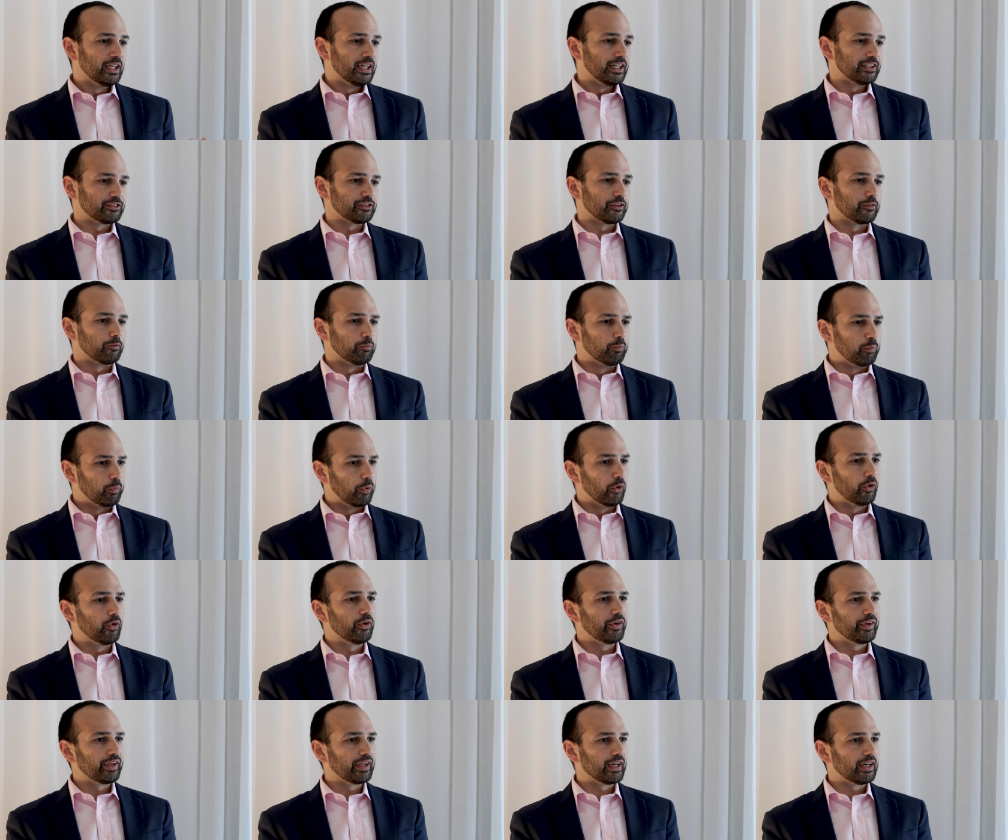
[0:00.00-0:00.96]
it's sort of
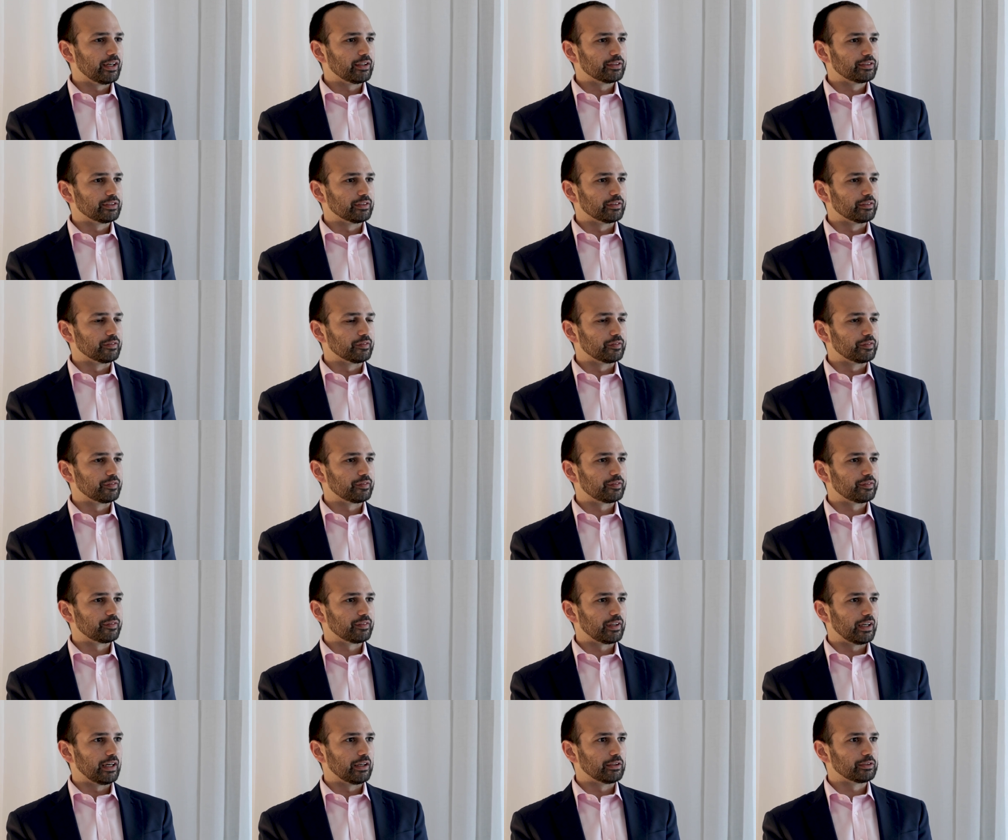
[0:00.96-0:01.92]
born out
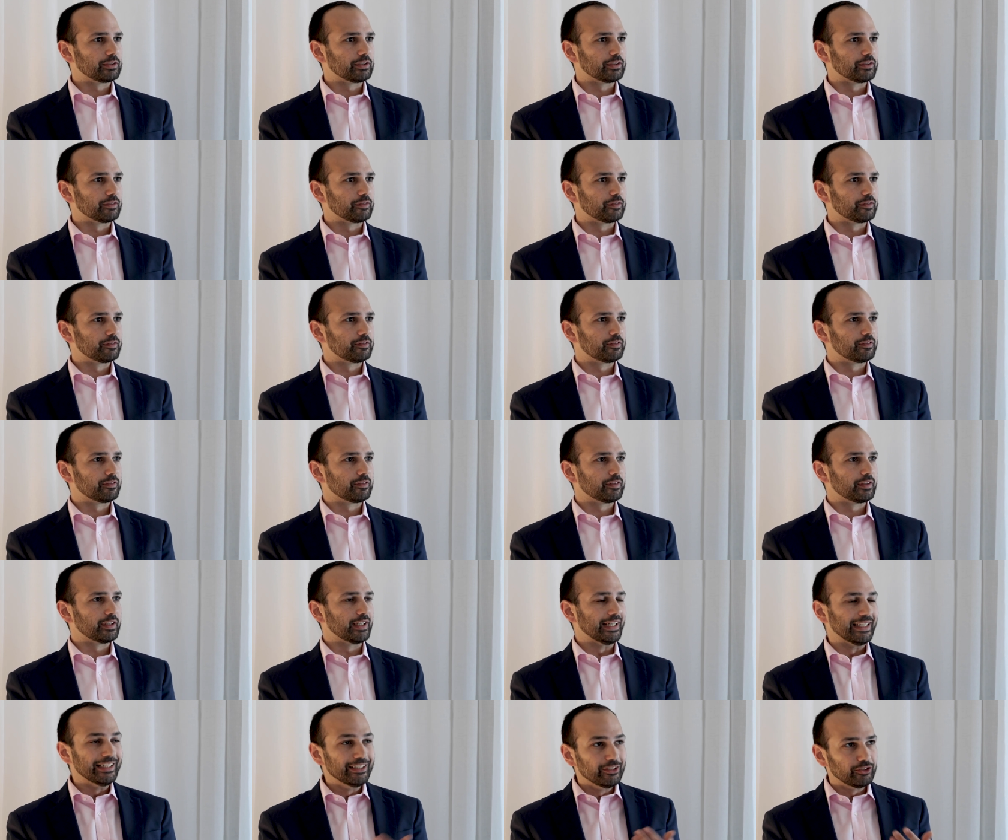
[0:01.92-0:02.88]
of out of
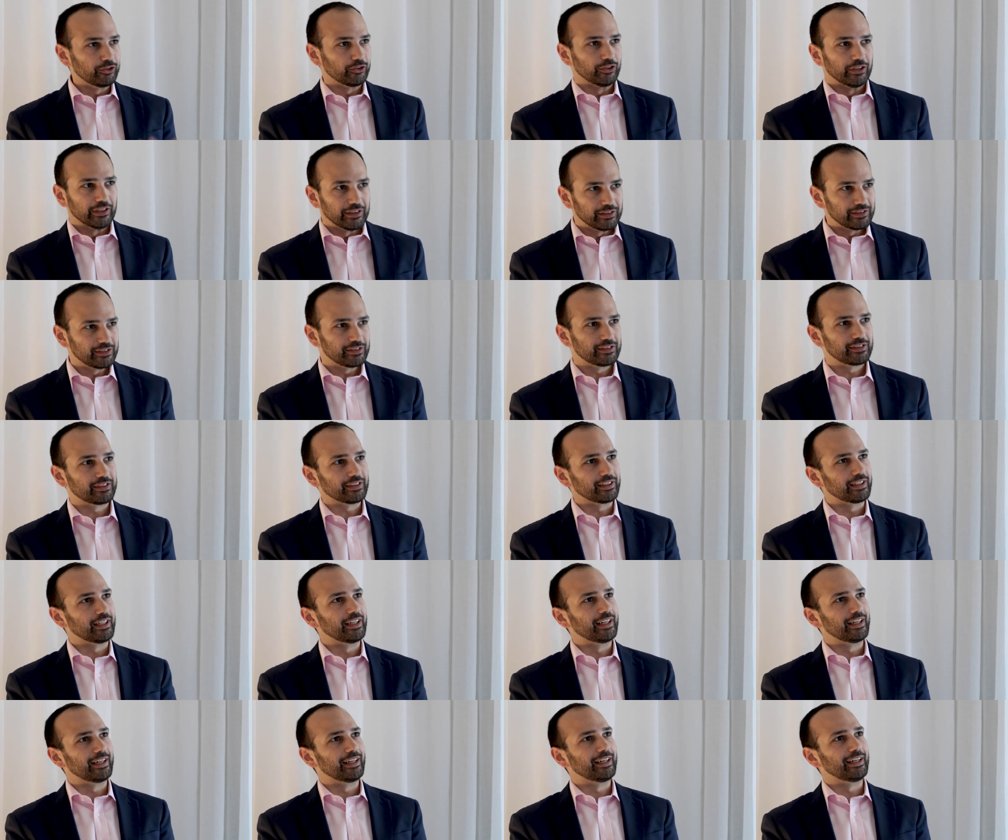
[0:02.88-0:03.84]
interest
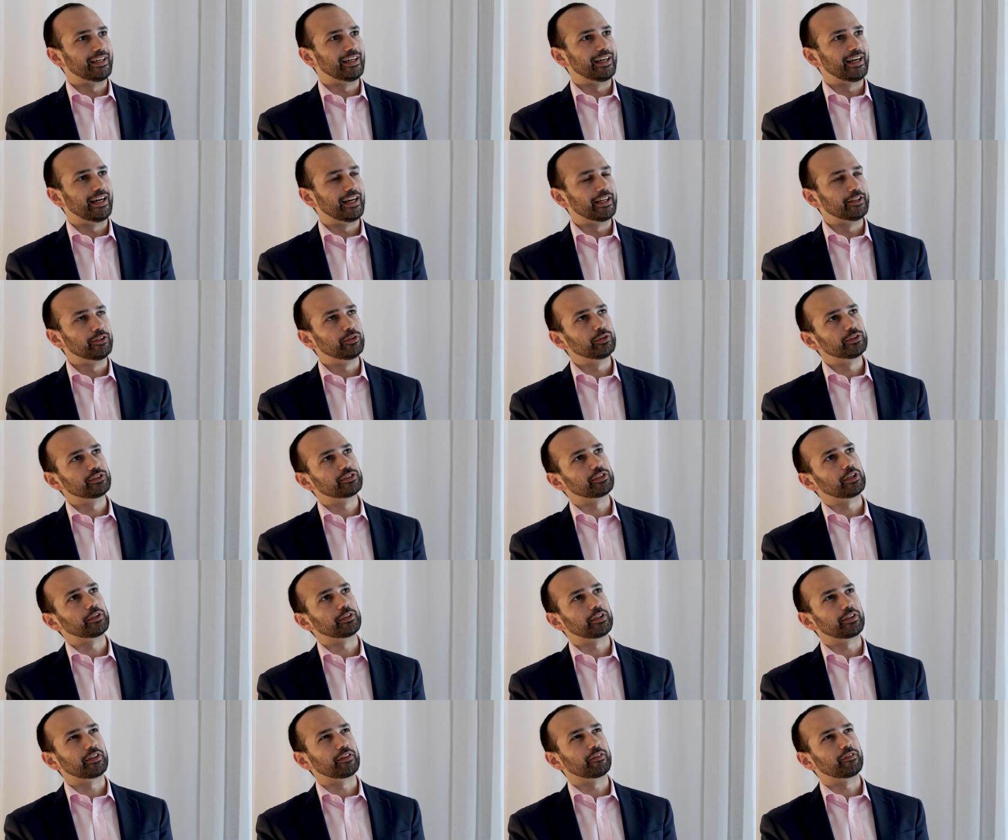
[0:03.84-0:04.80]
uh, and
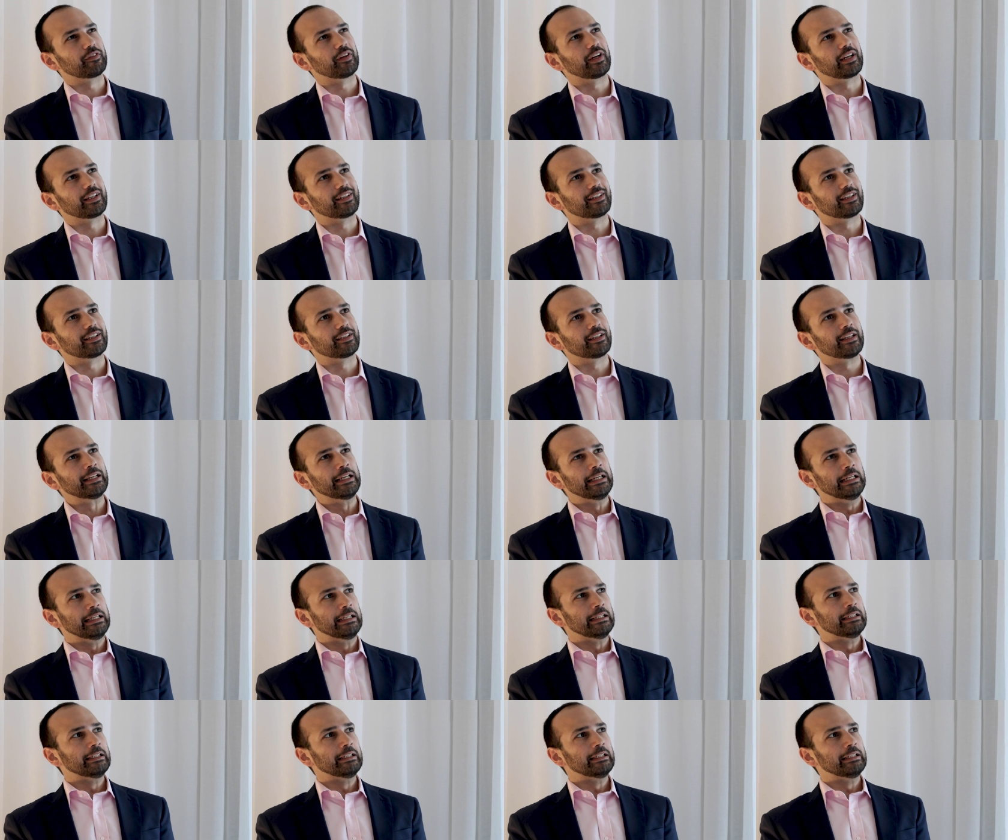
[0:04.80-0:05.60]
also out of the fact that